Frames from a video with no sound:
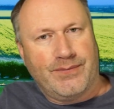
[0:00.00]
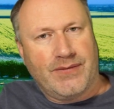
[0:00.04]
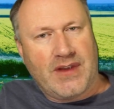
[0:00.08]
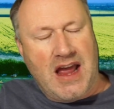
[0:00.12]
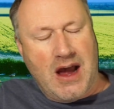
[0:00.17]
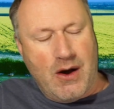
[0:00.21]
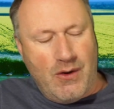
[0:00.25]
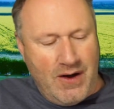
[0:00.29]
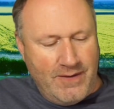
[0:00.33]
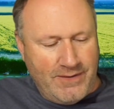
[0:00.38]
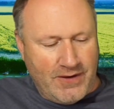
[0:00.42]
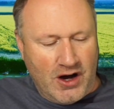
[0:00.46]

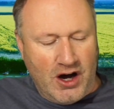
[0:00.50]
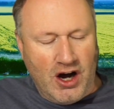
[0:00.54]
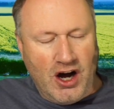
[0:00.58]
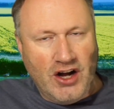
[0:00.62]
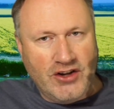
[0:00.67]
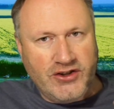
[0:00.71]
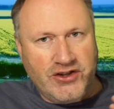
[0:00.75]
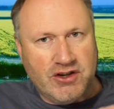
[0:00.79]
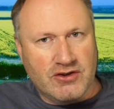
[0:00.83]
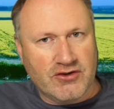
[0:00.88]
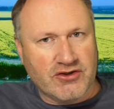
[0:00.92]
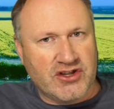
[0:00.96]
However,
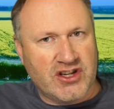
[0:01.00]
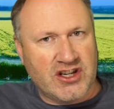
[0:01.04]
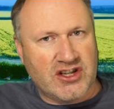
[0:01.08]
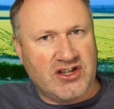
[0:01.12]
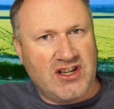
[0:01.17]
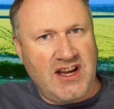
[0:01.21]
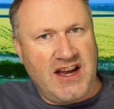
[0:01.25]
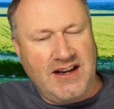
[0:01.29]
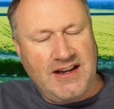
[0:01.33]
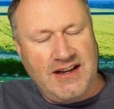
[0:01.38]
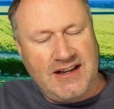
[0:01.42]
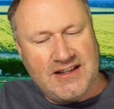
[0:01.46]
Article
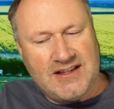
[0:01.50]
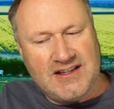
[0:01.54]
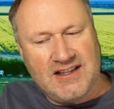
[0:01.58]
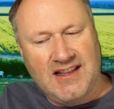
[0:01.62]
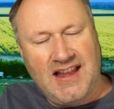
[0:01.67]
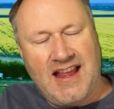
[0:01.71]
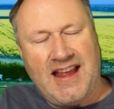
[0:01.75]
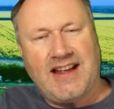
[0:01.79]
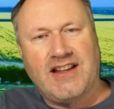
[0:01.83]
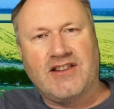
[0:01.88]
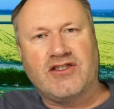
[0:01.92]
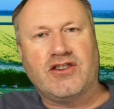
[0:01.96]
16 is
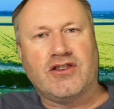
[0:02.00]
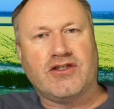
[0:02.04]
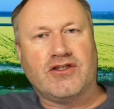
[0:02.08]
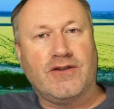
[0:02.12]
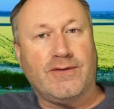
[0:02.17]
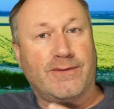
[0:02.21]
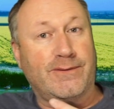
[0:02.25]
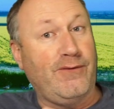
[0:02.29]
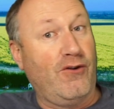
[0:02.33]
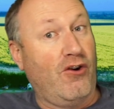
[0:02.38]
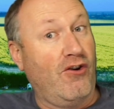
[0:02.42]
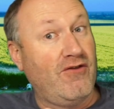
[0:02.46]
linked to
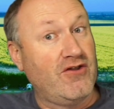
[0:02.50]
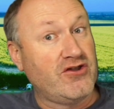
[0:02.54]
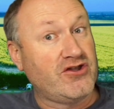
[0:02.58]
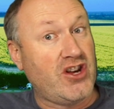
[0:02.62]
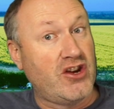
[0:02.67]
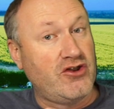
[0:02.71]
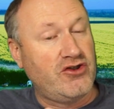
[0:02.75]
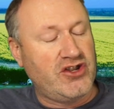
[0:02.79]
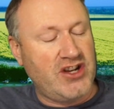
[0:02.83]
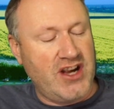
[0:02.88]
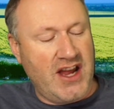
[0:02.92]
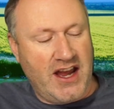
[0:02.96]
4
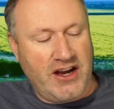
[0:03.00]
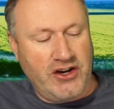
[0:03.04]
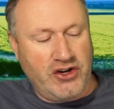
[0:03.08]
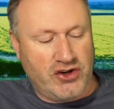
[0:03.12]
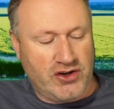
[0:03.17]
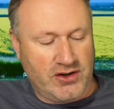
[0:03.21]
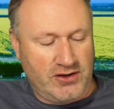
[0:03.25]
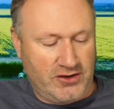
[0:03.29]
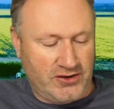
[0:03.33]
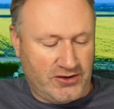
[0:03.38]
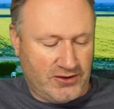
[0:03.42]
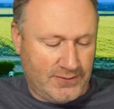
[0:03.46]

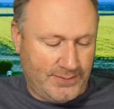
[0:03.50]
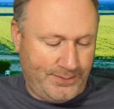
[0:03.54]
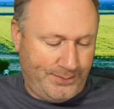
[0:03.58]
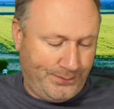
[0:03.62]
associations,